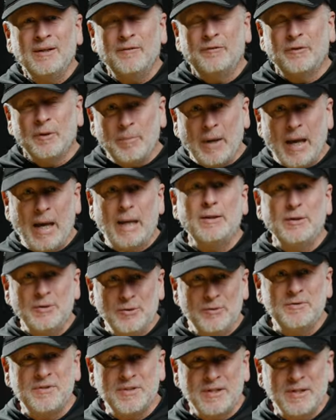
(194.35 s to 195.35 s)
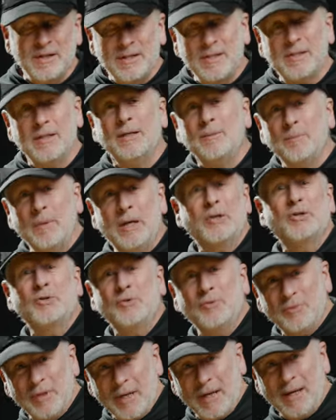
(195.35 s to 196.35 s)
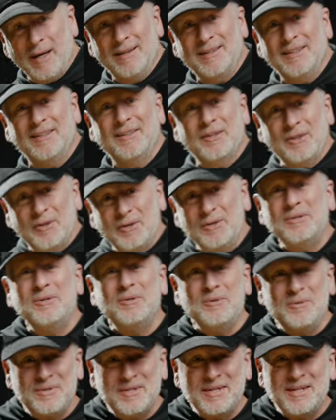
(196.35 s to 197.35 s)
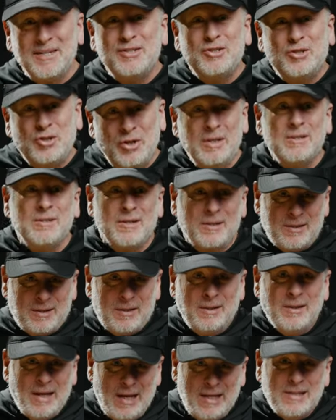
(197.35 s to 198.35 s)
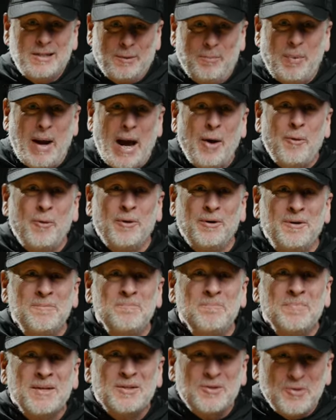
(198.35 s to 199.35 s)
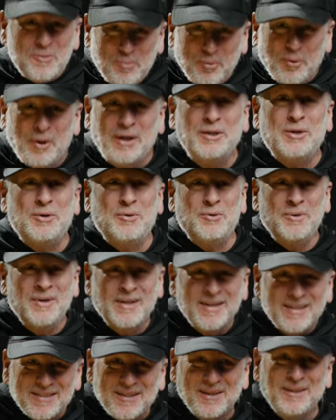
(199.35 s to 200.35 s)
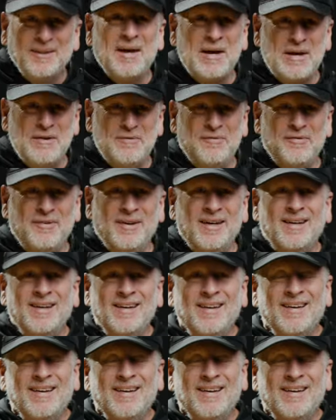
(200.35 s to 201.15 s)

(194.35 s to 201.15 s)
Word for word: If the bad news is sin makes you dead, then the good news is Jesus has the power to bring you to life.